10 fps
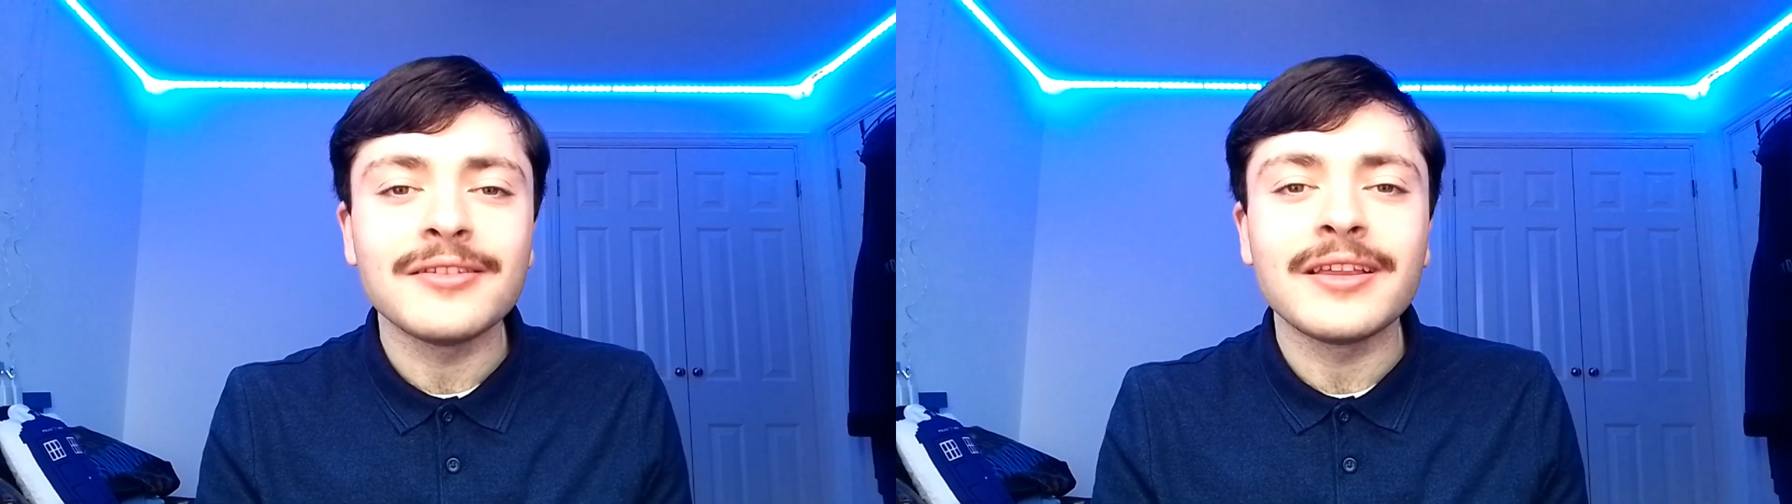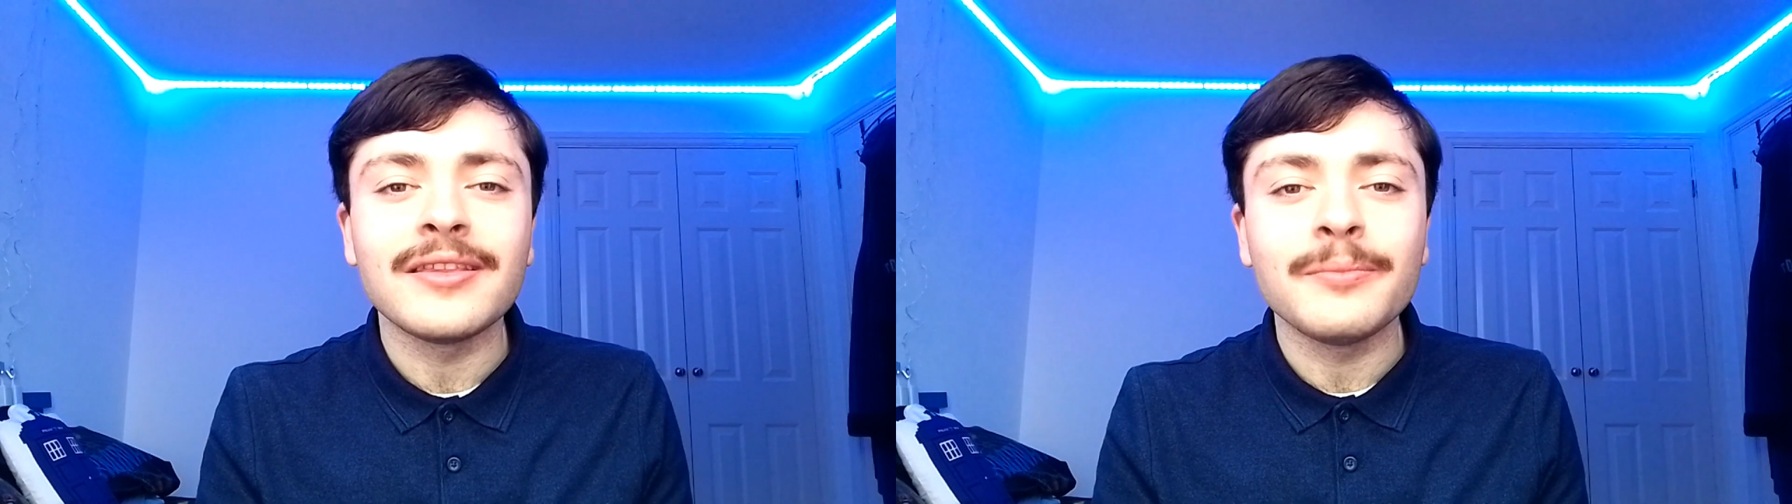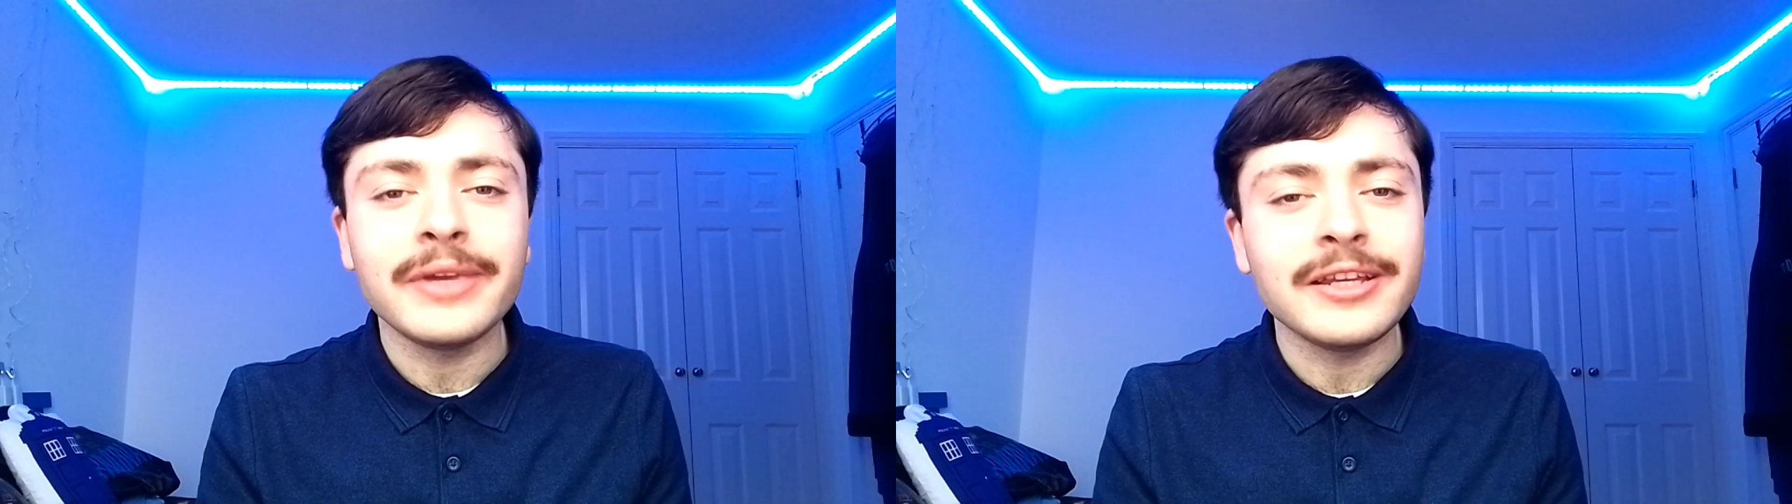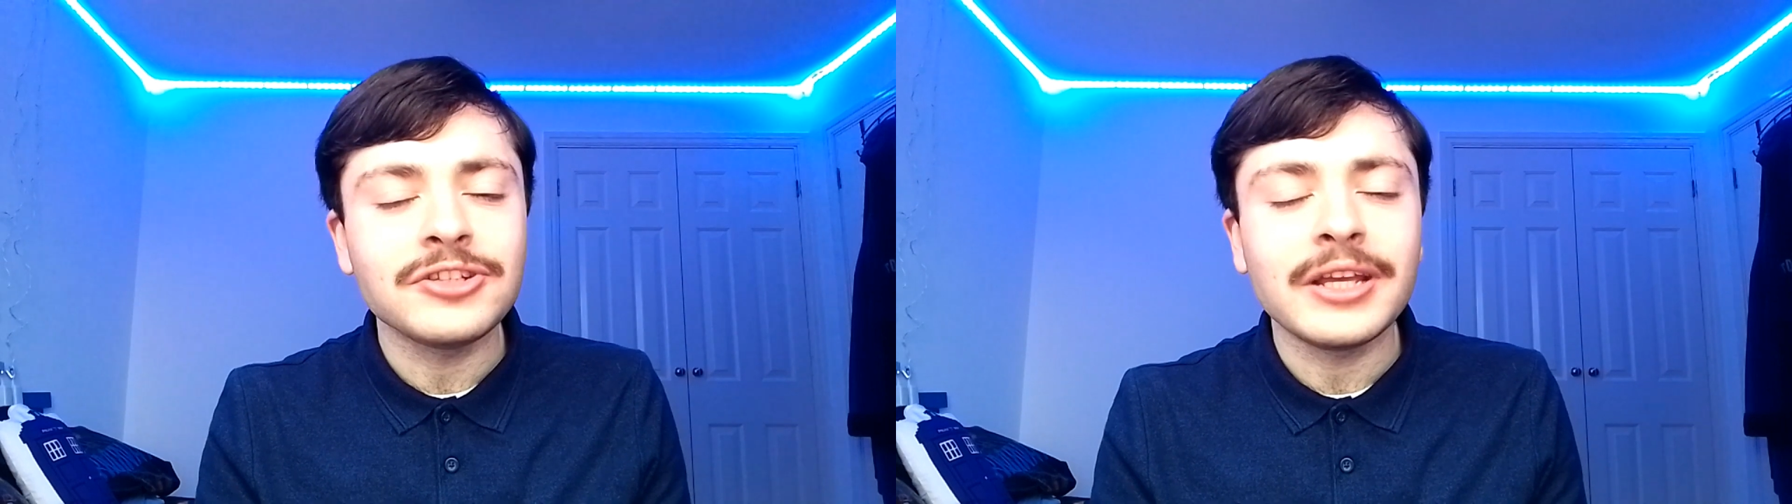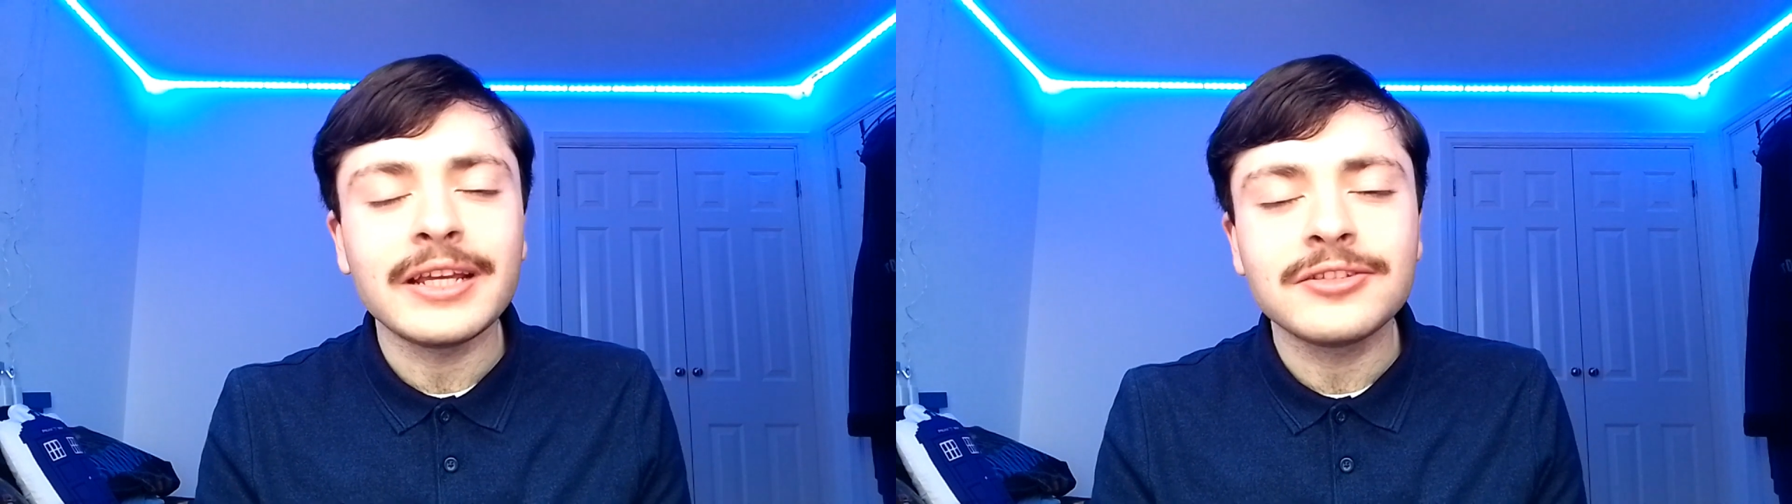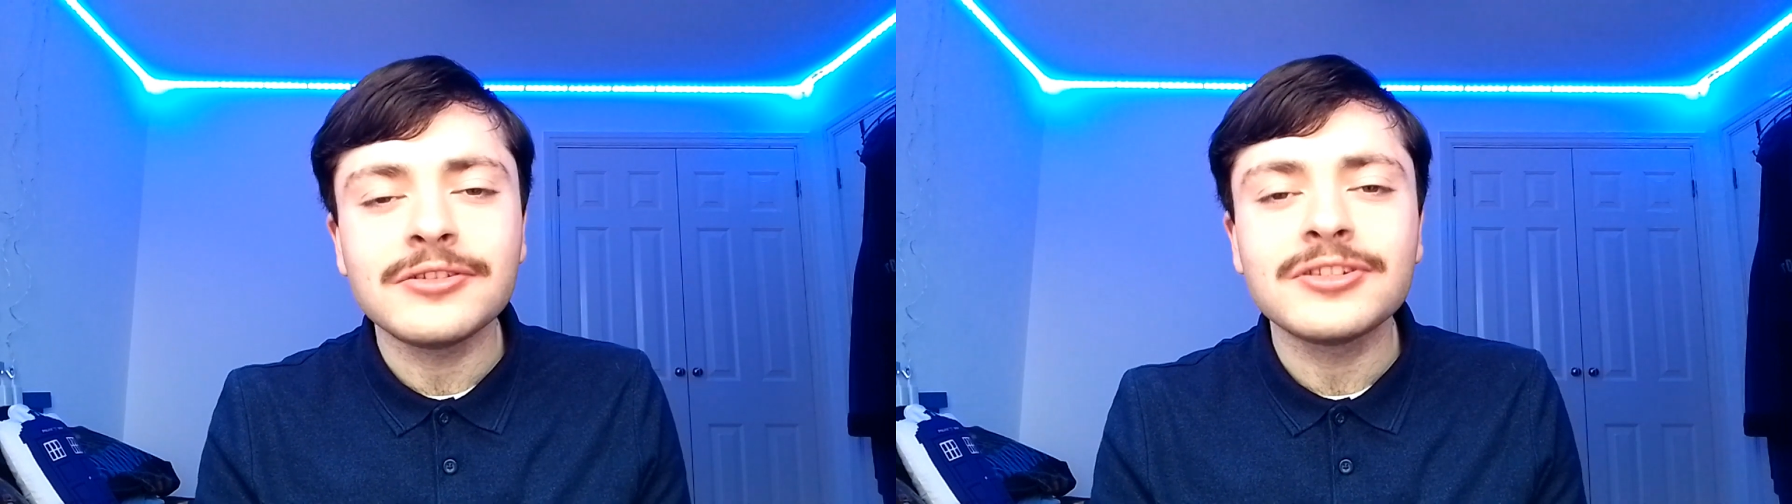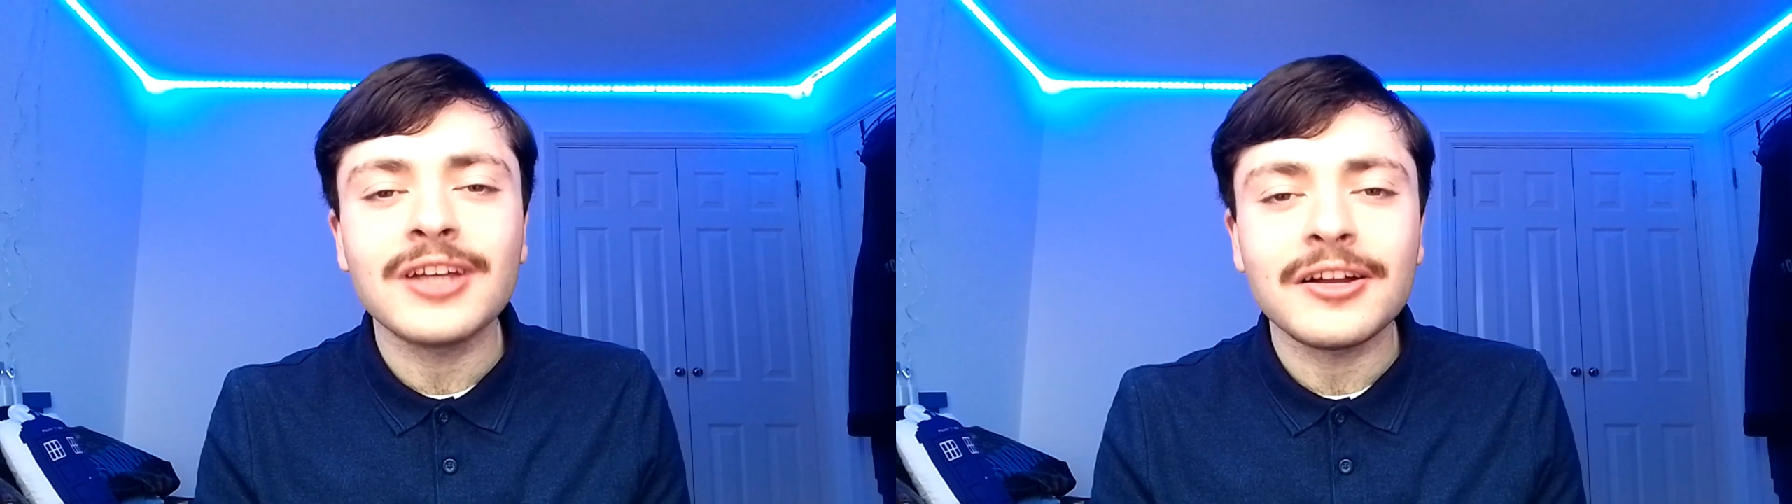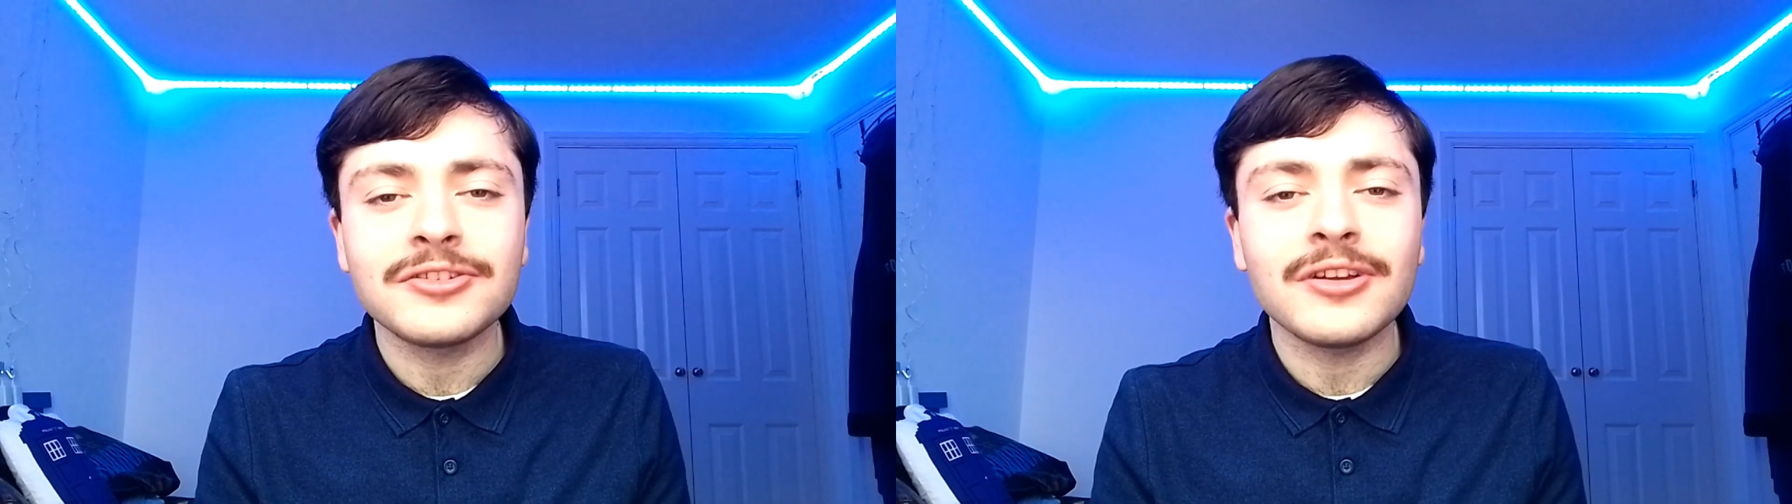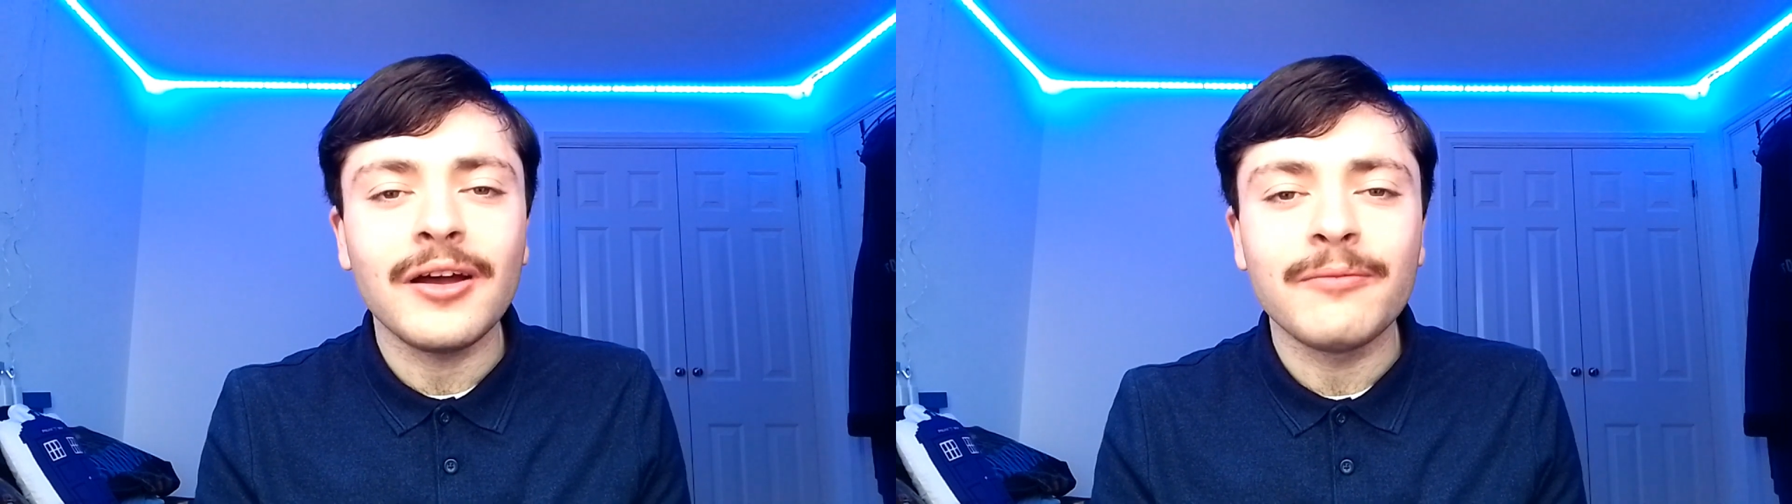And then the beach scene. It's just such